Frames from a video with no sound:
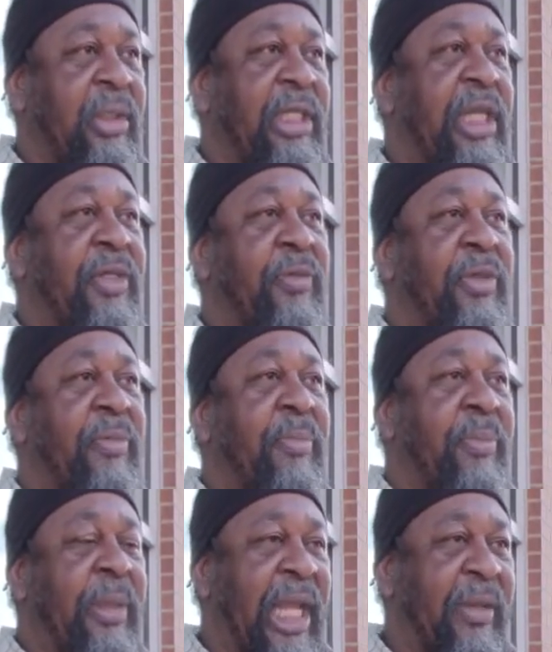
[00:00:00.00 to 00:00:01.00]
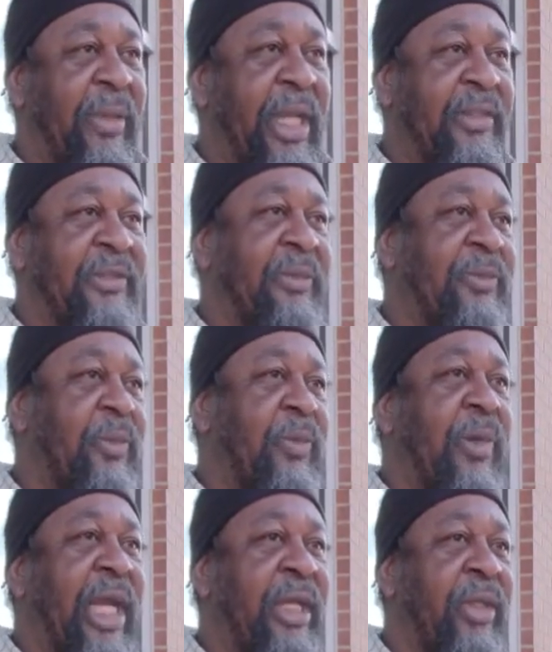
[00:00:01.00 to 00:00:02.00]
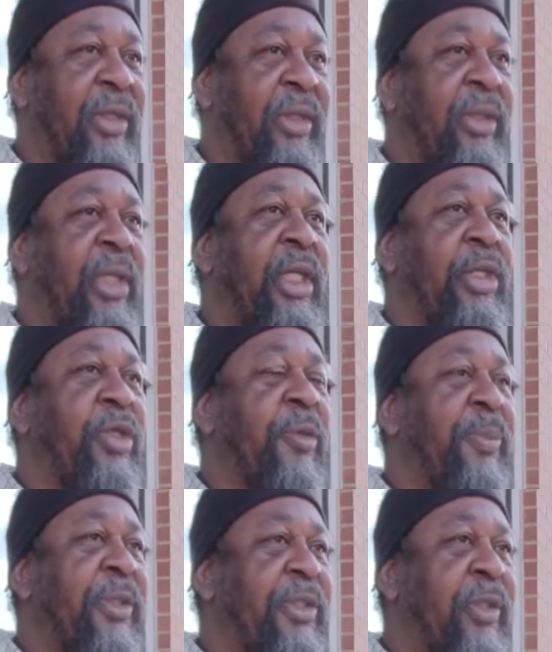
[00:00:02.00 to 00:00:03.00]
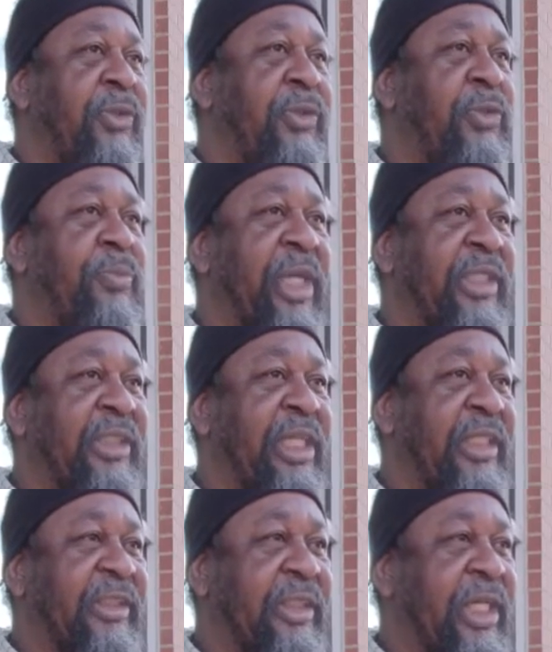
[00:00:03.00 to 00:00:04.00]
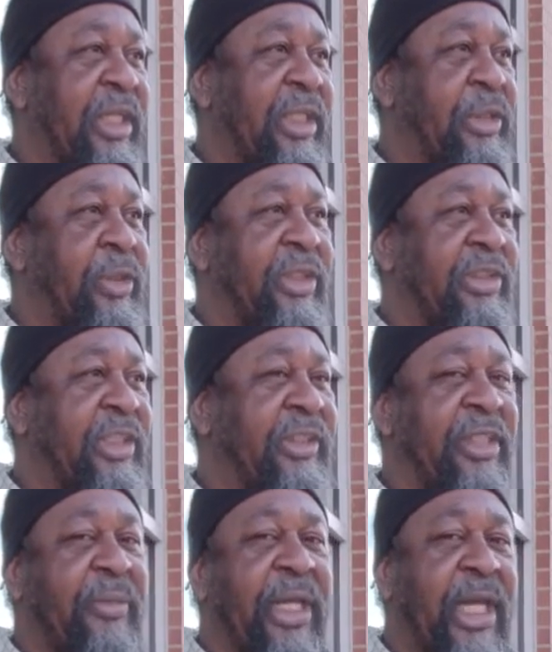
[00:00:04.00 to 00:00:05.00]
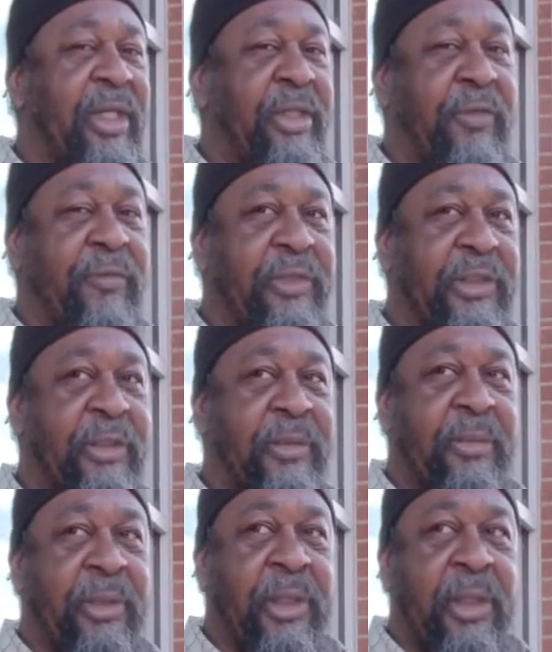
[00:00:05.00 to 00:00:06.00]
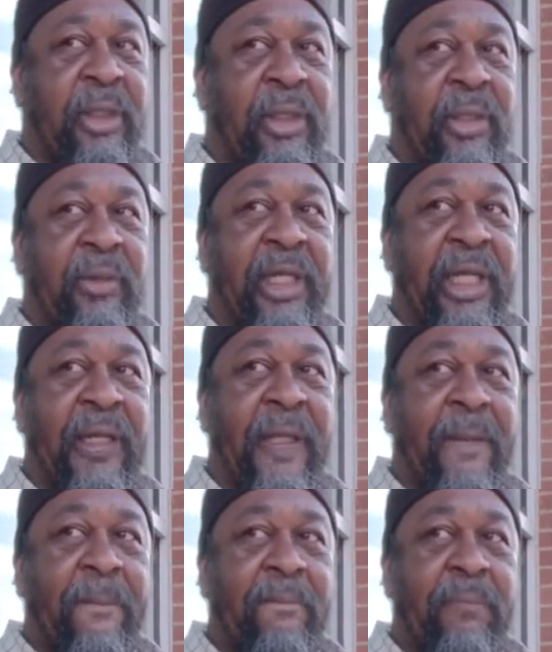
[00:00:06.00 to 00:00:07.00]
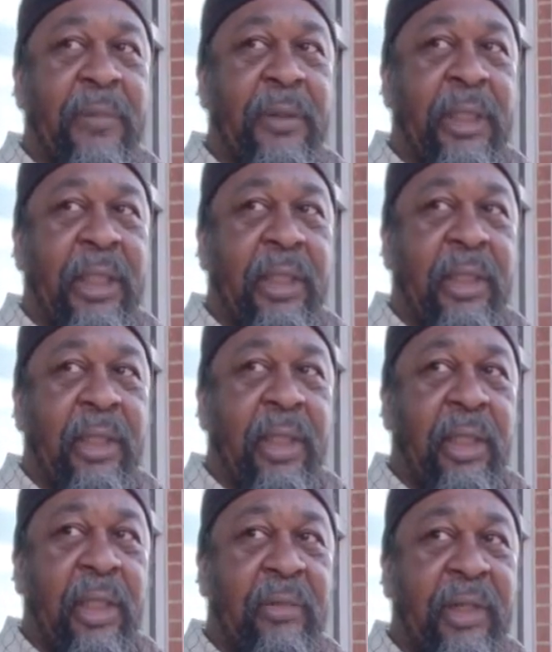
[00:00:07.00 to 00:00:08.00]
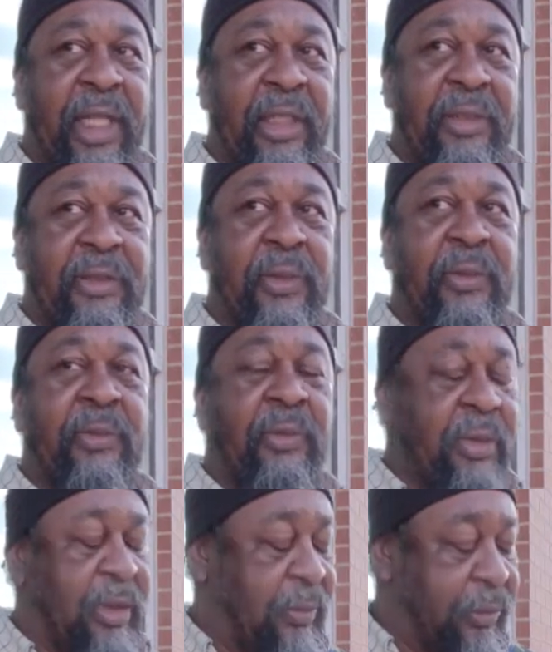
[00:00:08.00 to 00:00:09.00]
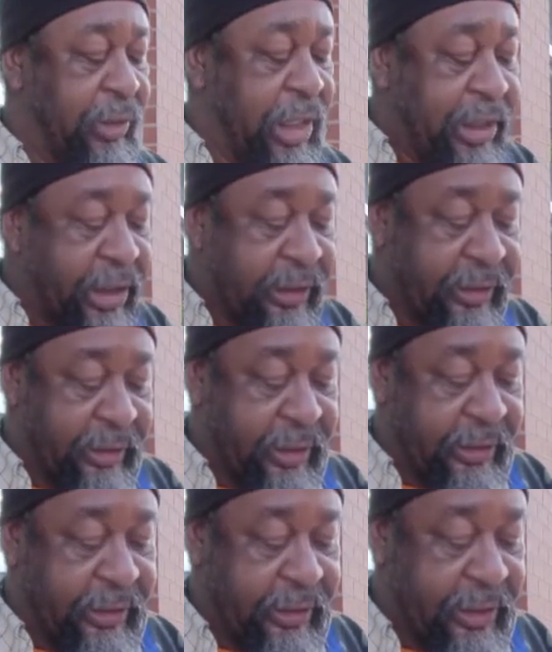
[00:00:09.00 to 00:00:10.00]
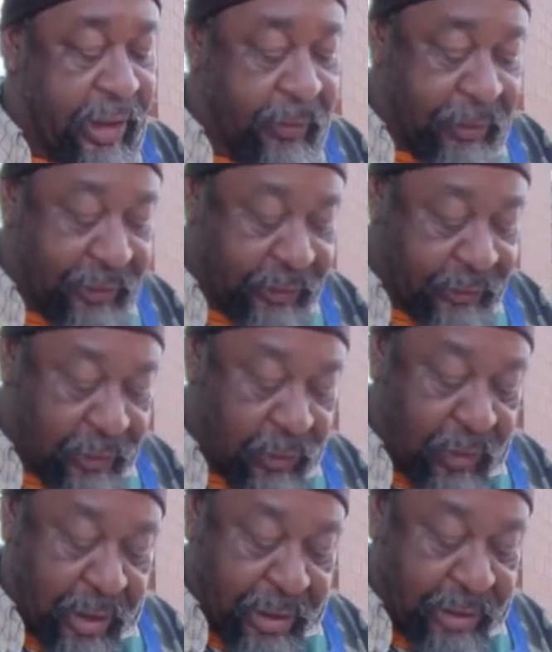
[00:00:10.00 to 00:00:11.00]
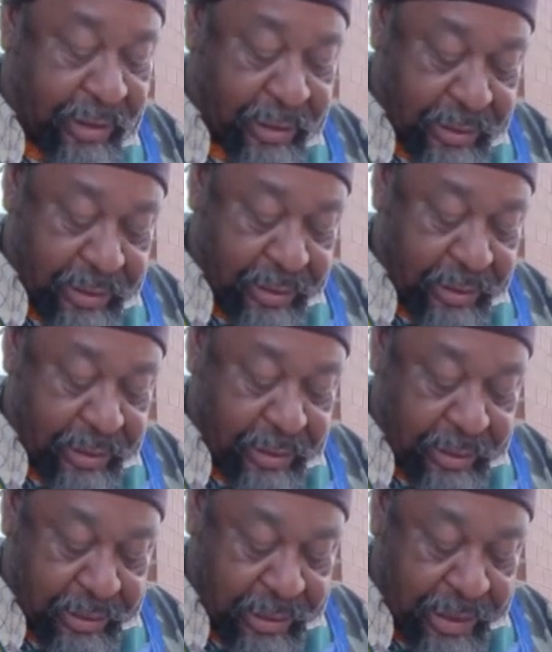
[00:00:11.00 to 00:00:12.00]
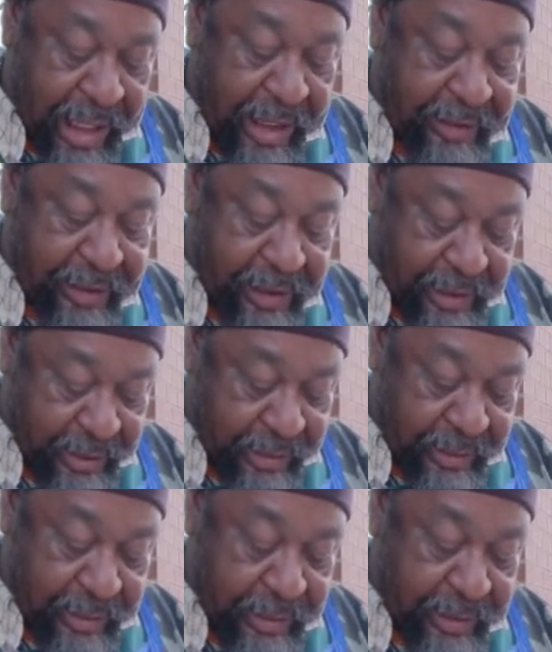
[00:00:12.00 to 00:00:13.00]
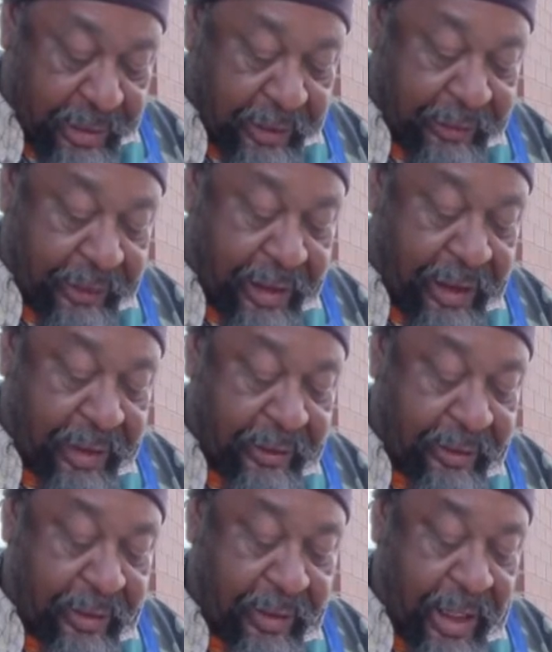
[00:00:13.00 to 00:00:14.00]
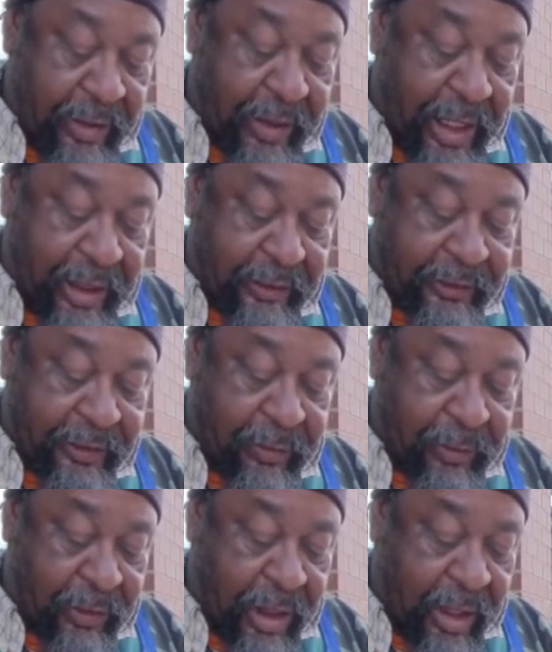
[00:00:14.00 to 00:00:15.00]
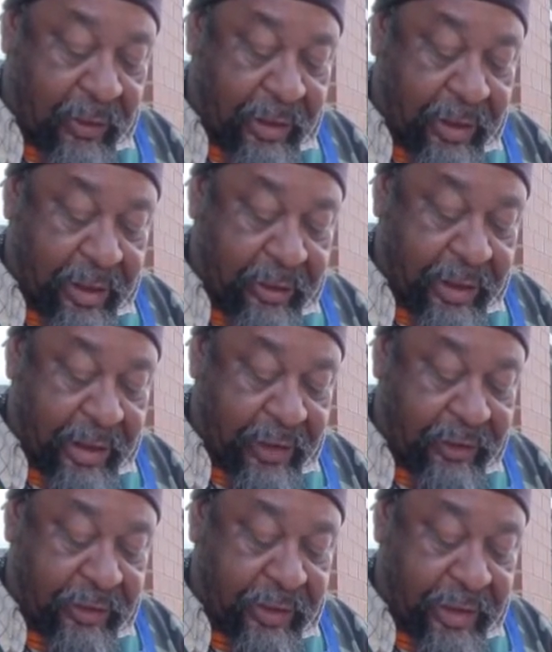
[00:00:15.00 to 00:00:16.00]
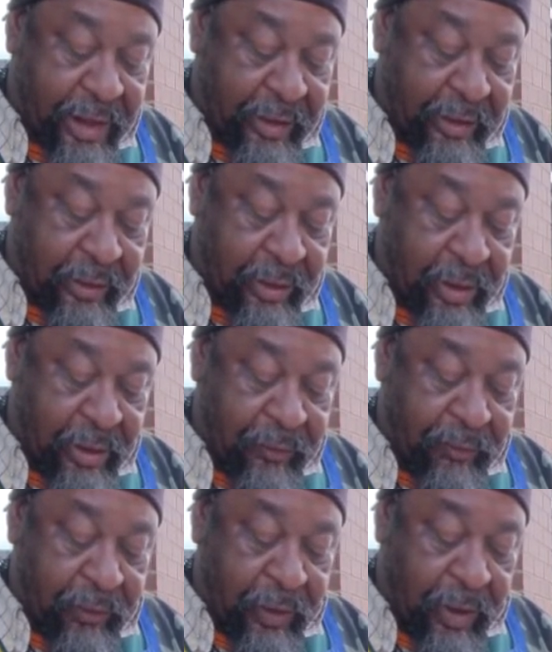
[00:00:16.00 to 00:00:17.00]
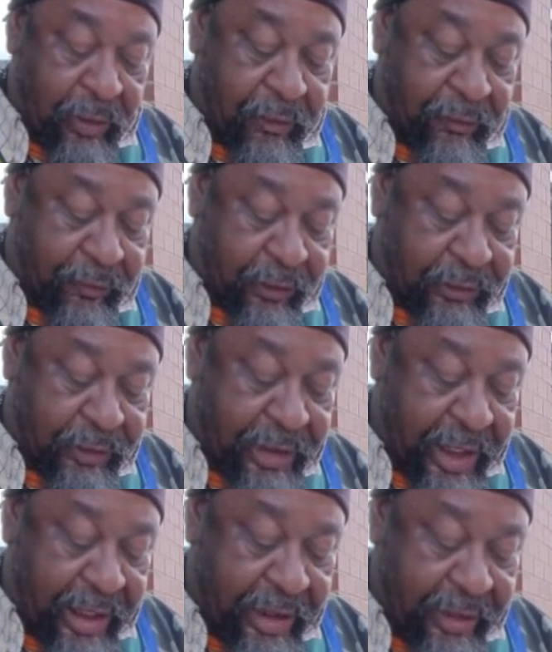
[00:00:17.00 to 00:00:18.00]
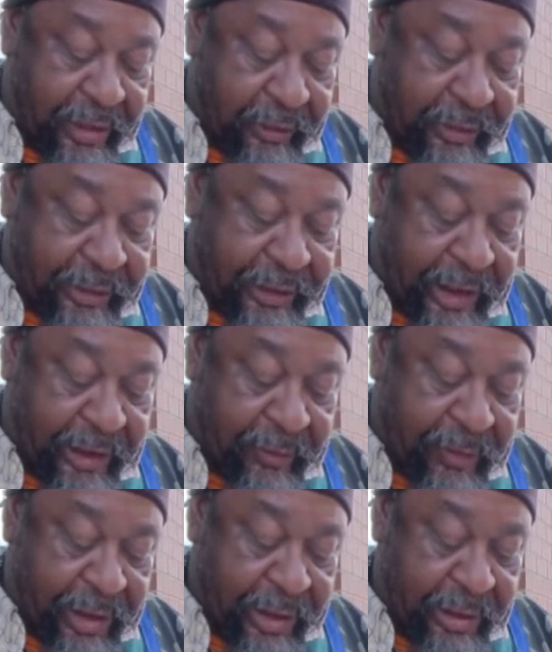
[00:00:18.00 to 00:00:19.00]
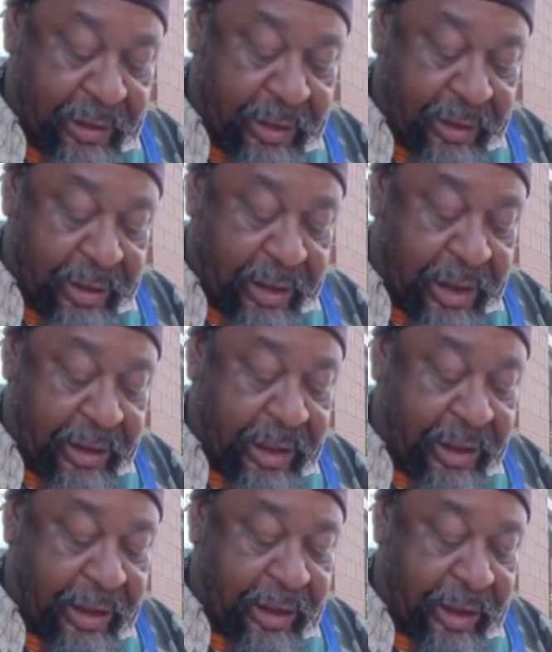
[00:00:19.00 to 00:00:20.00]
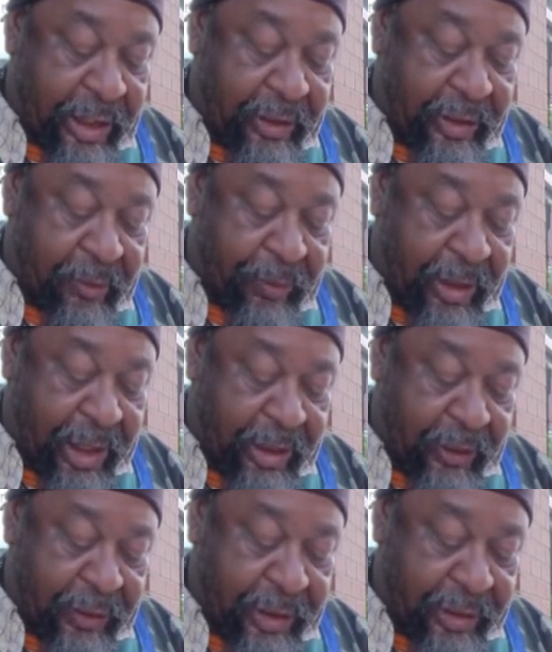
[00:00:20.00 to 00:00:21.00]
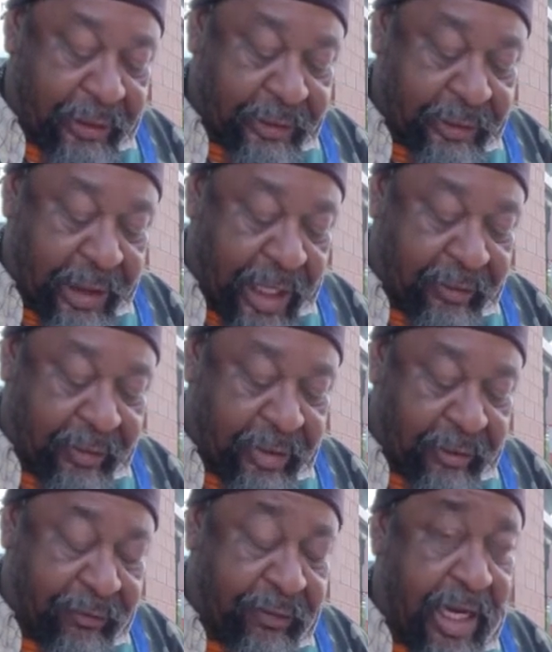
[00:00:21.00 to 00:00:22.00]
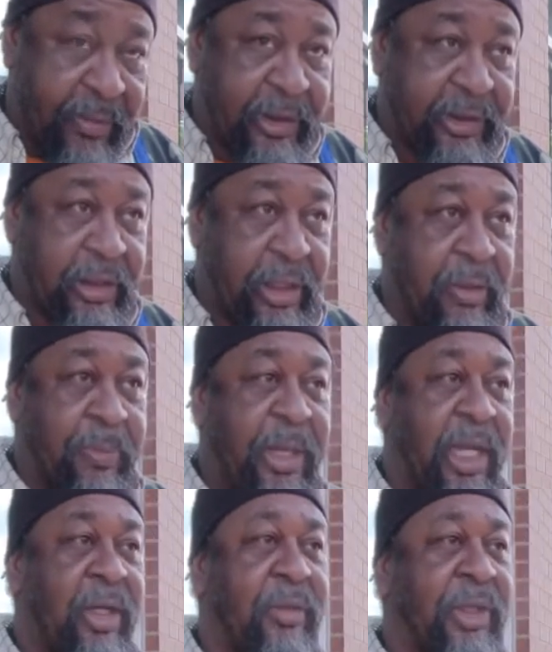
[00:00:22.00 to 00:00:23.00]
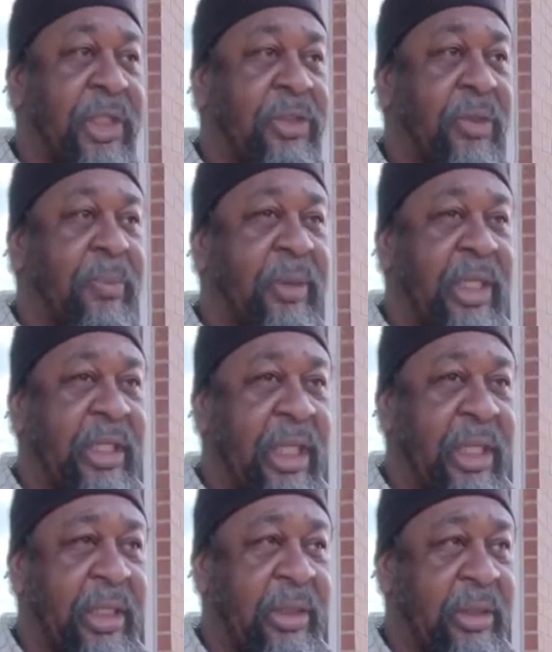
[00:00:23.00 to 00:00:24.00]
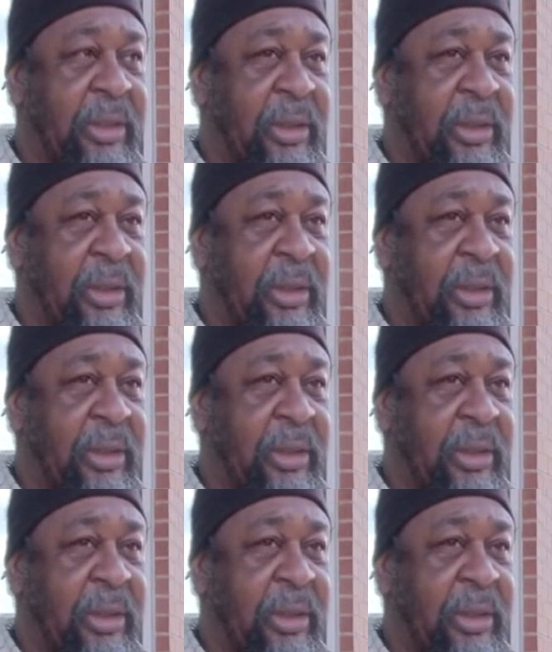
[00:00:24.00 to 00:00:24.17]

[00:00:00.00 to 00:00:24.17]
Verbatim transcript: then you when a black man sleeps with a white girl you could put those two mixed kids together you could see some kind of difference in them okay all right so I'm gonna read this this is numbers 1 and 18 it says, And they assembled all the congregation together on the first day of the second month, and they declared their pedigrees after their families. And their pedigree is your bloodline.